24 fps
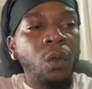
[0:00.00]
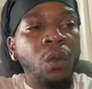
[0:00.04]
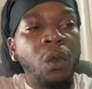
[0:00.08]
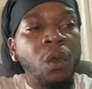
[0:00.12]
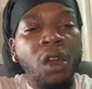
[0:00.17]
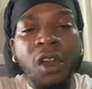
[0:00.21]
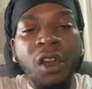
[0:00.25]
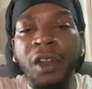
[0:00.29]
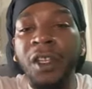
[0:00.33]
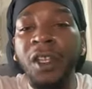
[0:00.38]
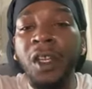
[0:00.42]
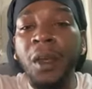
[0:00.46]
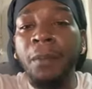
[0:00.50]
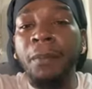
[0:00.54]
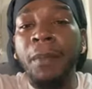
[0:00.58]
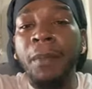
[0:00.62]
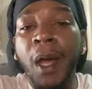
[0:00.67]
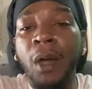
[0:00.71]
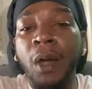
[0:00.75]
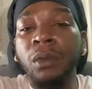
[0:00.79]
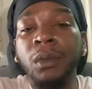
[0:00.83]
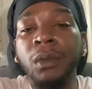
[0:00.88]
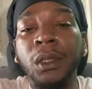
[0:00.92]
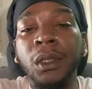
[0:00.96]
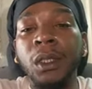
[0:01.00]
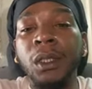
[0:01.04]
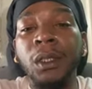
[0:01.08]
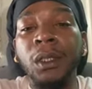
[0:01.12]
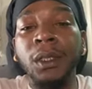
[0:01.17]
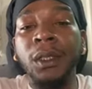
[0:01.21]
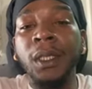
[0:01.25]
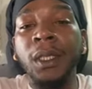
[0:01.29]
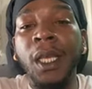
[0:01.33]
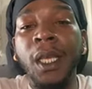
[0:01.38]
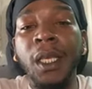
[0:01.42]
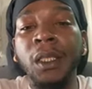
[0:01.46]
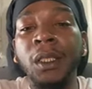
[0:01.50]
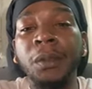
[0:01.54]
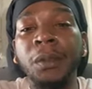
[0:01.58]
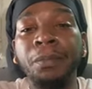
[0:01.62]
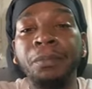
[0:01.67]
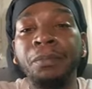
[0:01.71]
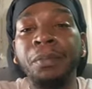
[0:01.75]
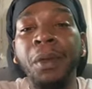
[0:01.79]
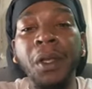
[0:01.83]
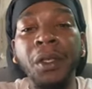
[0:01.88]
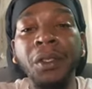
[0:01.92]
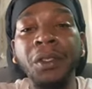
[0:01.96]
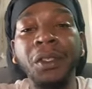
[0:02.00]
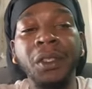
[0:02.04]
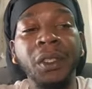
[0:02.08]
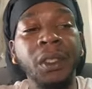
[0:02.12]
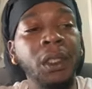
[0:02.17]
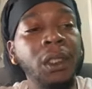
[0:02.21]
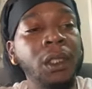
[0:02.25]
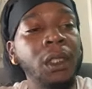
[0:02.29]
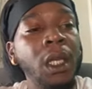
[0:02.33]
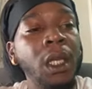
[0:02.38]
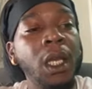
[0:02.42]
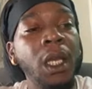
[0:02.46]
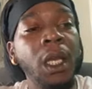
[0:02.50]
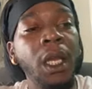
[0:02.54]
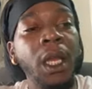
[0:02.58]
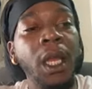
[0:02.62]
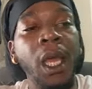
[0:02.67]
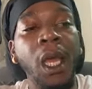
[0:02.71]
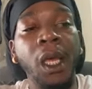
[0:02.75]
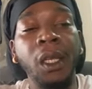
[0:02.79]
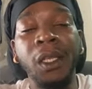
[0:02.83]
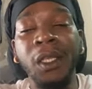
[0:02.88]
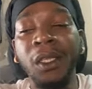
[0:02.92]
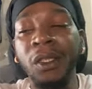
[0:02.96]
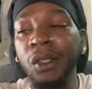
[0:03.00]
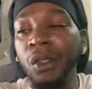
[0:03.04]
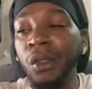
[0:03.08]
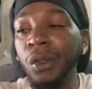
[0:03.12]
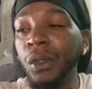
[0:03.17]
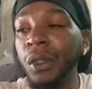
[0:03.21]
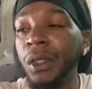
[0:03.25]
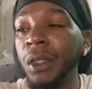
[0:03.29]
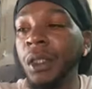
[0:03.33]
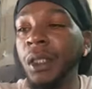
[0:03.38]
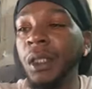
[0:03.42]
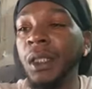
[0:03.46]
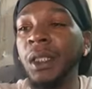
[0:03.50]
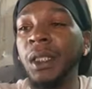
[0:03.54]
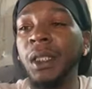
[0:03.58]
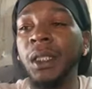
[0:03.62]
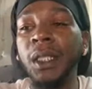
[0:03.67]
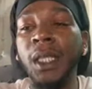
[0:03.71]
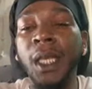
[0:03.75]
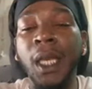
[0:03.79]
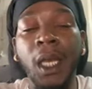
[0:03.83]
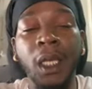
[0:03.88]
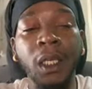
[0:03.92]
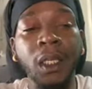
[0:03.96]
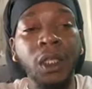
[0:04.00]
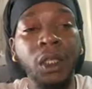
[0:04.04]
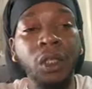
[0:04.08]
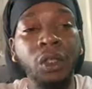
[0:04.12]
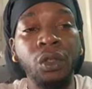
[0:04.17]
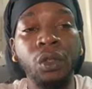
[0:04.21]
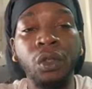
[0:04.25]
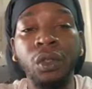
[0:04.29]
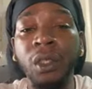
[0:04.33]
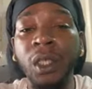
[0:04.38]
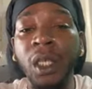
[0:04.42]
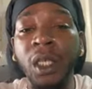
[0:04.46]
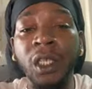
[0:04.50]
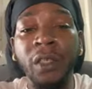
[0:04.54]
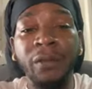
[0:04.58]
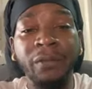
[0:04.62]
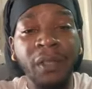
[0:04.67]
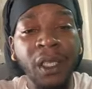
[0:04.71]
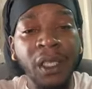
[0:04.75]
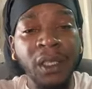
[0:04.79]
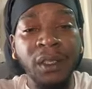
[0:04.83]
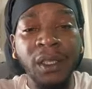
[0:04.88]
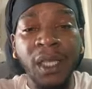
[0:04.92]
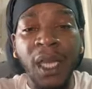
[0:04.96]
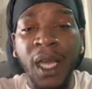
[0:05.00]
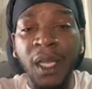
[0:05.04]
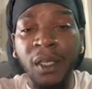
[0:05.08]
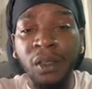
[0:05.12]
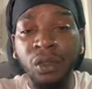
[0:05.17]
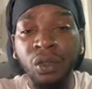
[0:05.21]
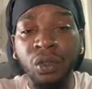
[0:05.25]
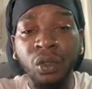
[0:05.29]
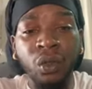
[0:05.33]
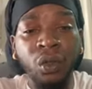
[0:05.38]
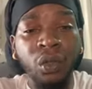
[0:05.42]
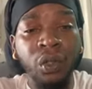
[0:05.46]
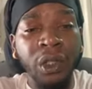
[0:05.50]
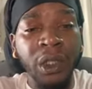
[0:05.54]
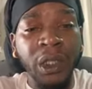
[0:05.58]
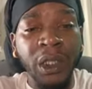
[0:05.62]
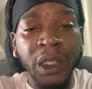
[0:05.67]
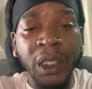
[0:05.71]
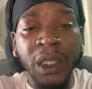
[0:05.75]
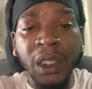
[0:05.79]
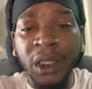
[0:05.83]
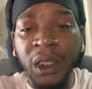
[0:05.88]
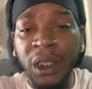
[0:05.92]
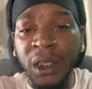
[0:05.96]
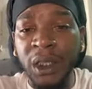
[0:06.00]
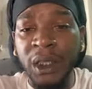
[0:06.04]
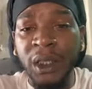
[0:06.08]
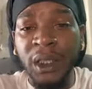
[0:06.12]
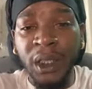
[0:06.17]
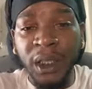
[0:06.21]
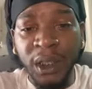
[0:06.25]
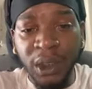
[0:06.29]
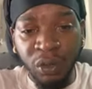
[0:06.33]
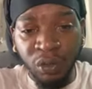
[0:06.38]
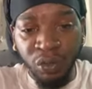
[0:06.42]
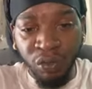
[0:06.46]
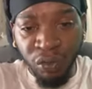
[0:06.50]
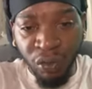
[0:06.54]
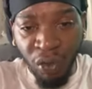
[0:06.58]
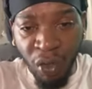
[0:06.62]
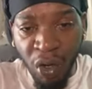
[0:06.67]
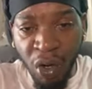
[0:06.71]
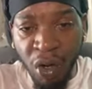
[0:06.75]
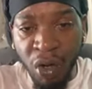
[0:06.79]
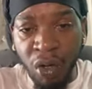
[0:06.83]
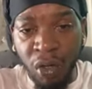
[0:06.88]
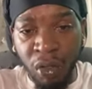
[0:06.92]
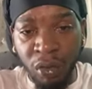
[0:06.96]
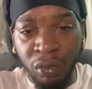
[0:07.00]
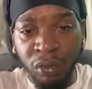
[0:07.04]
worry about the next person and how they doing this and how they doing that if they not doing anything wrong.